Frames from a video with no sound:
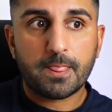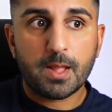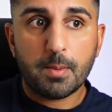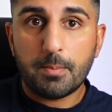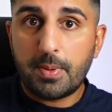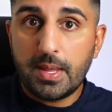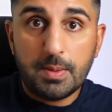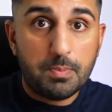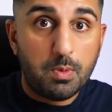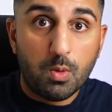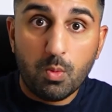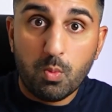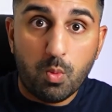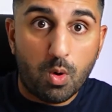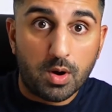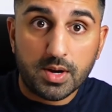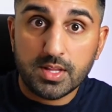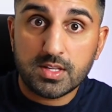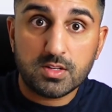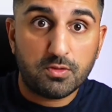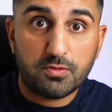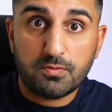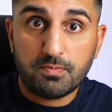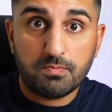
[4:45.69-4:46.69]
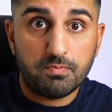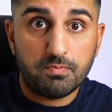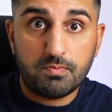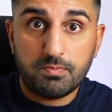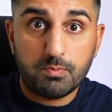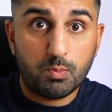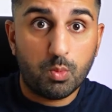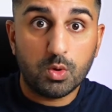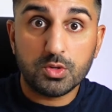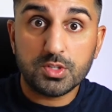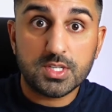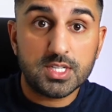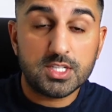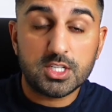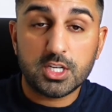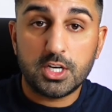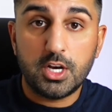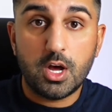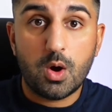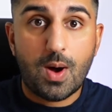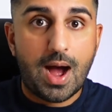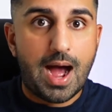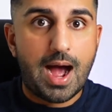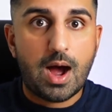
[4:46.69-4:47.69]
People wanted to wanted to
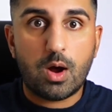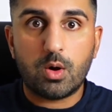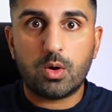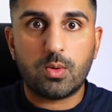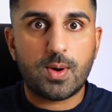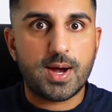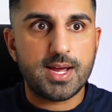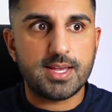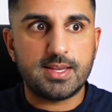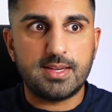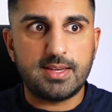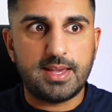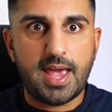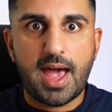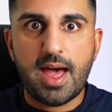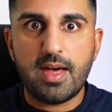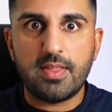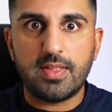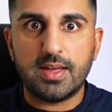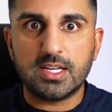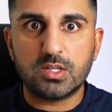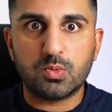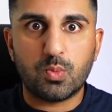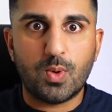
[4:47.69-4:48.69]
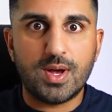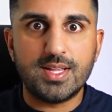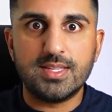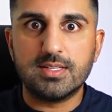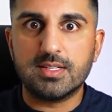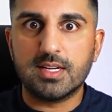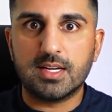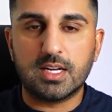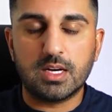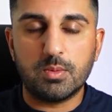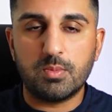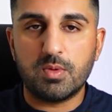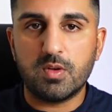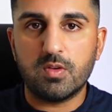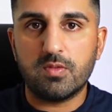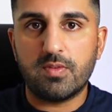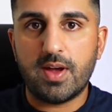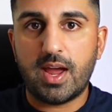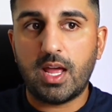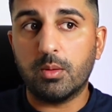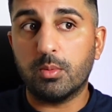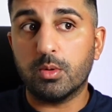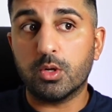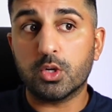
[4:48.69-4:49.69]
know how do I get this? When's it going to be
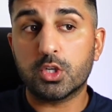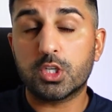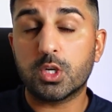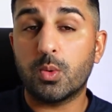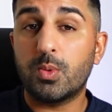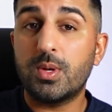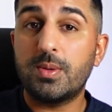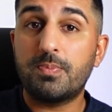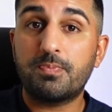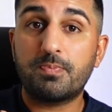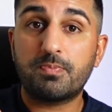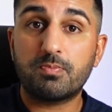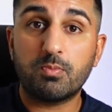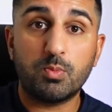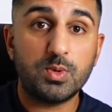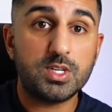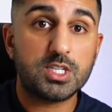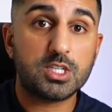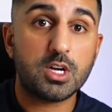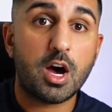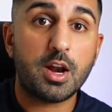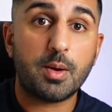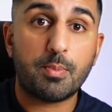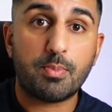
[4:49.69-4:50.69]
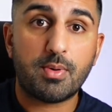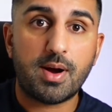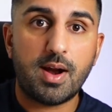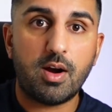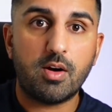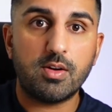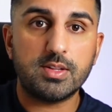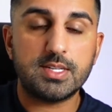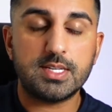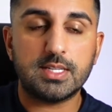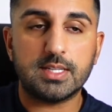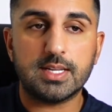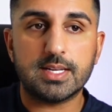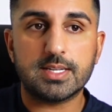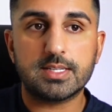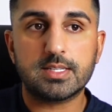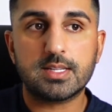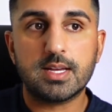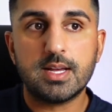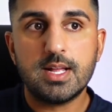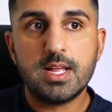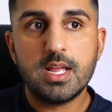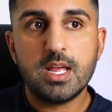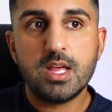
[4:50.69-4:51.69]
available? So we we started a priority list.
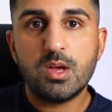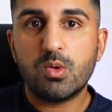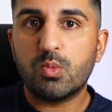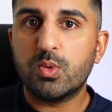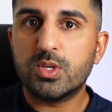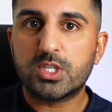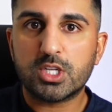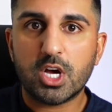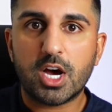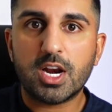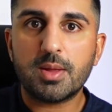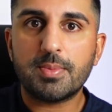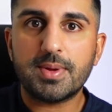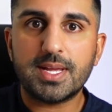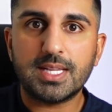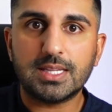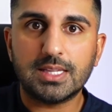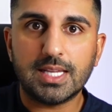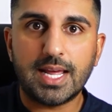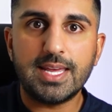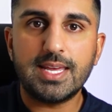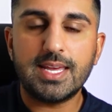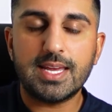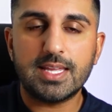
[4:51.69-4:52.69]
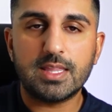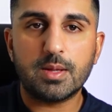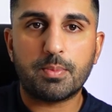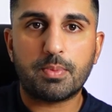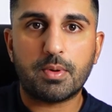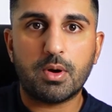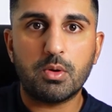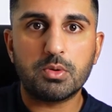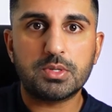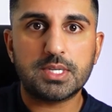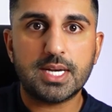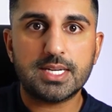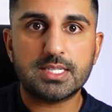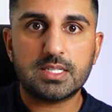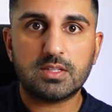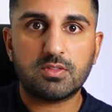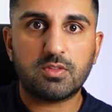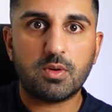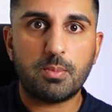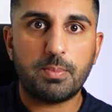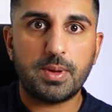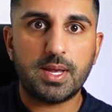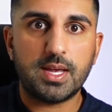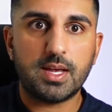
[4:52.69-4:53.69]
We started a bit late in the process, if
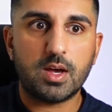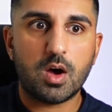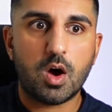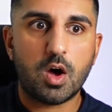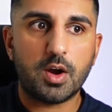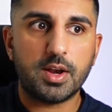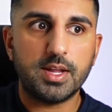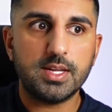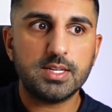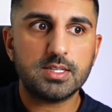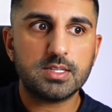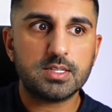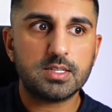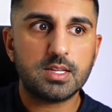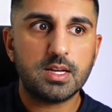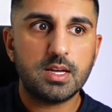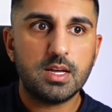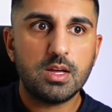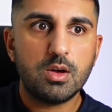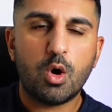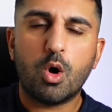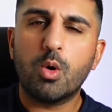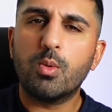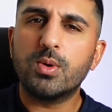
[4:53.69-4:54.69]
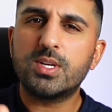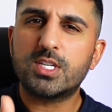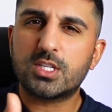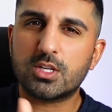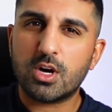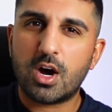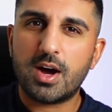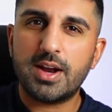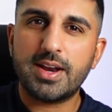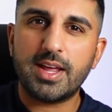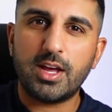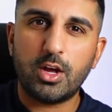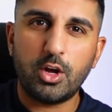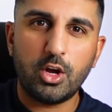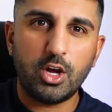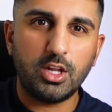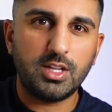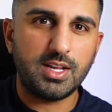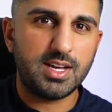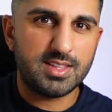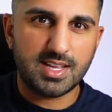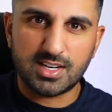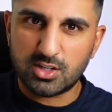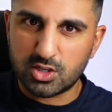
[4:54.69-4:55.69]
I'm being honest, or we started
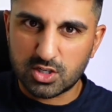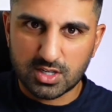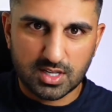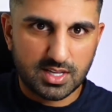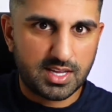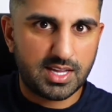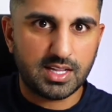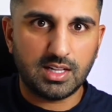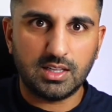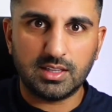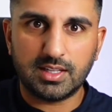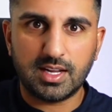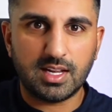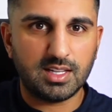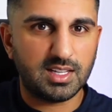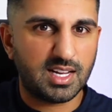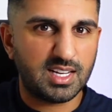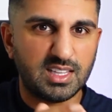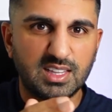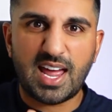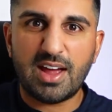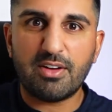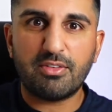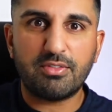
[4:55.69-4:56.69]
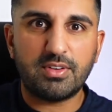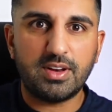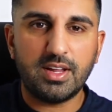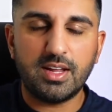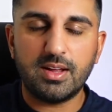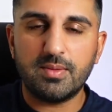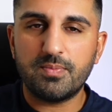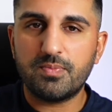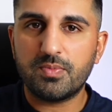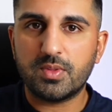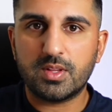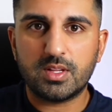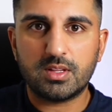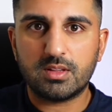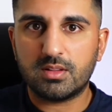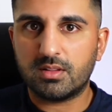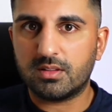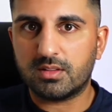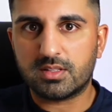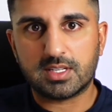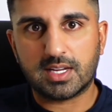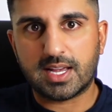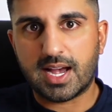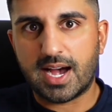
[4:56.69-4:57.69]
early and then just killed it, like left it
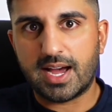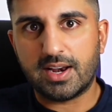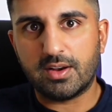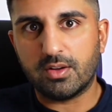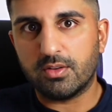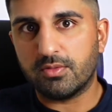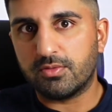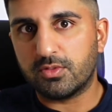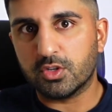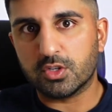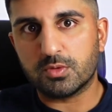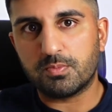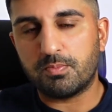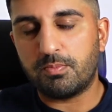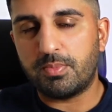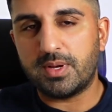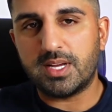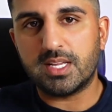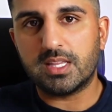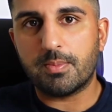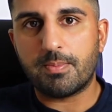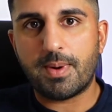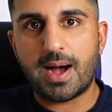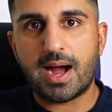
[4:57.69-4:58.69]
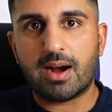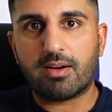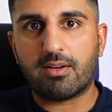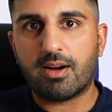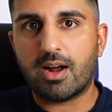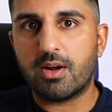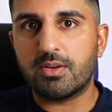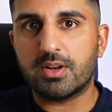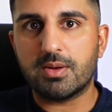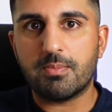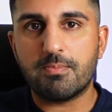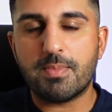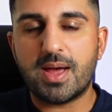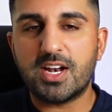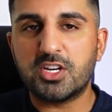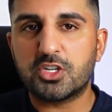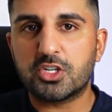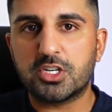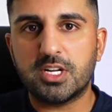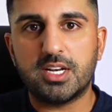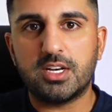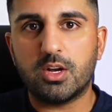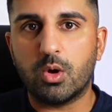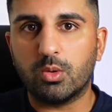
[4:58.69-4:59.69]
to kind of just be in the background, didn't
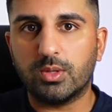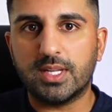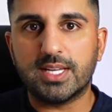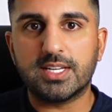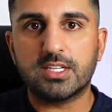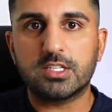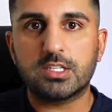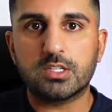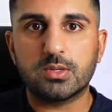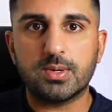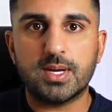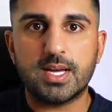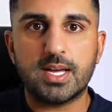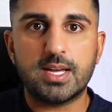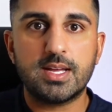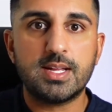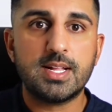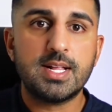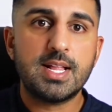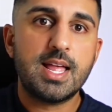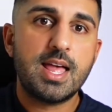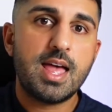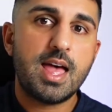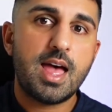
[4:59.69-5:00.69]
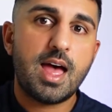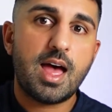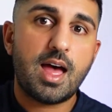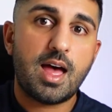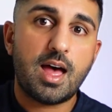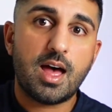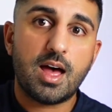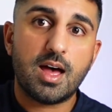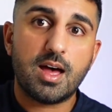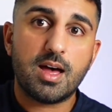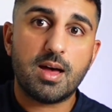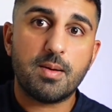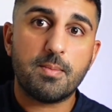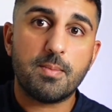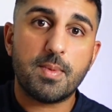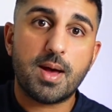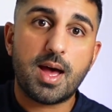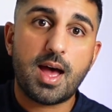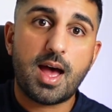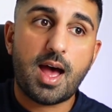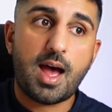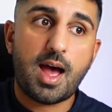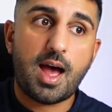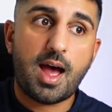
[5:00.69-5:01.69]
mention it, no links to it, um,
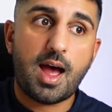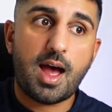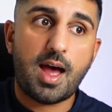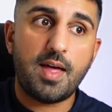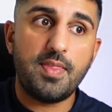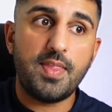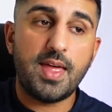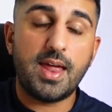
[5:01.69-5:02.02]
and